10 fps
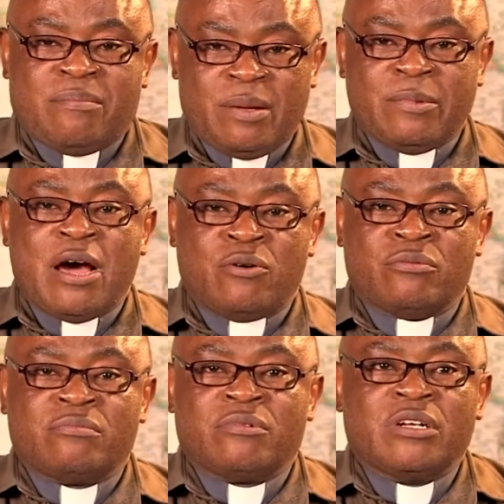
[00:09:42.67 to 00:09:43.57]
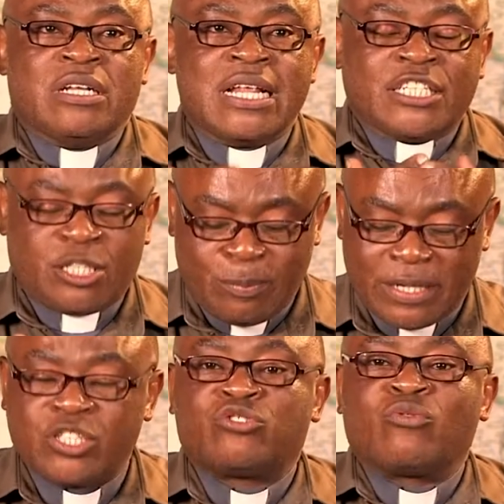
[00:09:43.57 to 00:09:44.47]
now that
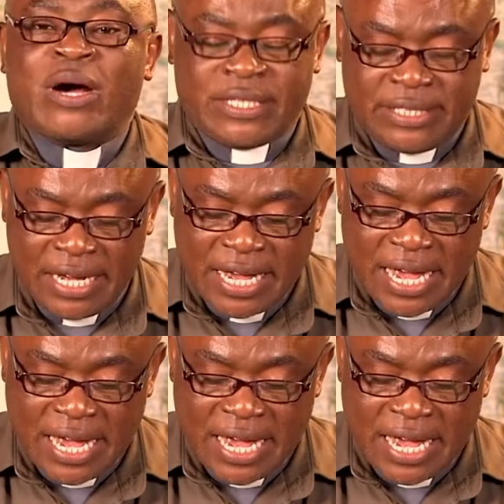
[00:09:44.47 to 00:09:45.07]
speaks to us.